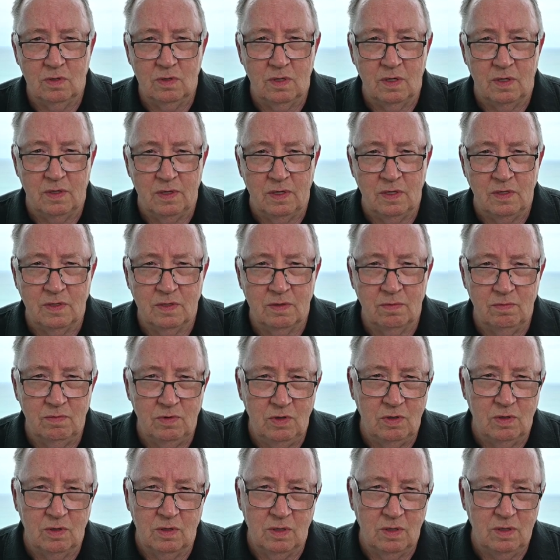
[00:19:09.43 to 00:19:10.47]
because
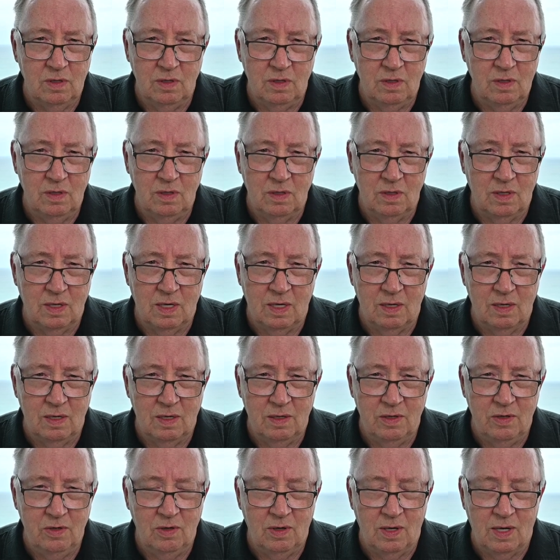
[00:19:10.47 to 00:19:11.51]
you're going to
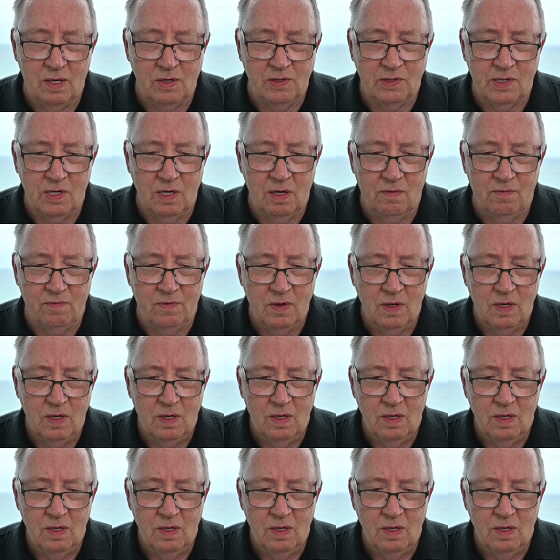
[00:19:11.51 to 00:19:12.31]
do a lot of stuff